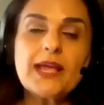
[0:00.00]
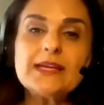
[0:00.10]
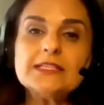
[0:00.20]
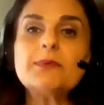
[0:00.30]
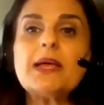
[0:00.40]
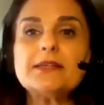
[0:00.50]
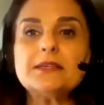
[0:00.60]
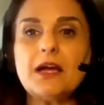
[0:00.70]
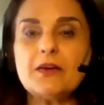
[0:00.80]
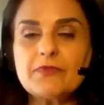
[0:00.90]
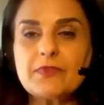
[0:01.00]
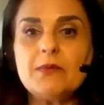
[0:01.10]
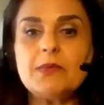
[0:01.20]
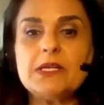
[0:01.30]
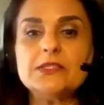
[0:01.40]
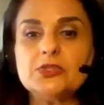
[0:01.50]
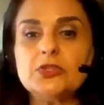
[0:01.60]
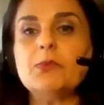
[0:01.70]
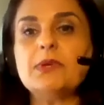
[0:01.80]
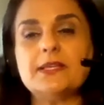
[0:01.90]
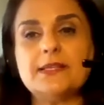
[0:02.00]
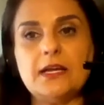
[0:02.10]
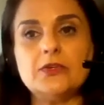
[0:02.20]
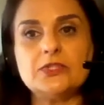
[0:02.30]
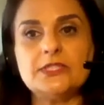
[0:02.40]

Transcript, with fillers: What I expect of them is to show me that they